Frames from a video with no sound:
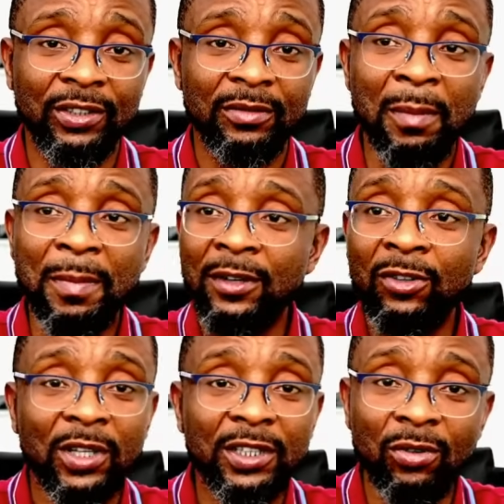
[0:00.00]
Baba,
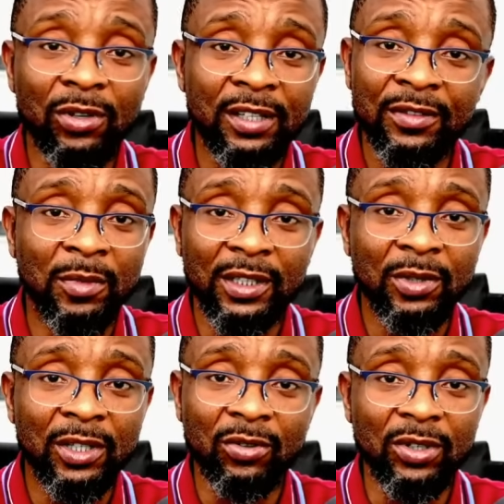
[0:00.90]
nobody will give you money, we
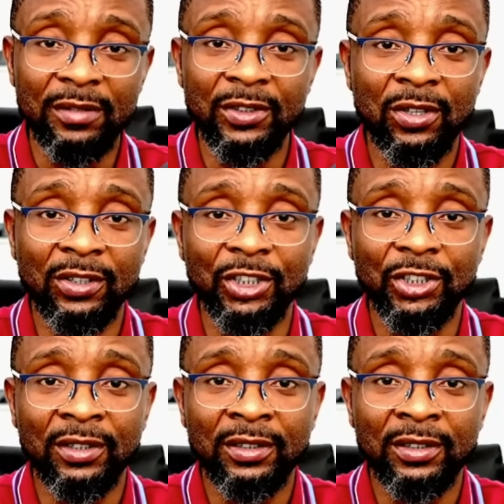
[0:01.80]
don't go give you condition.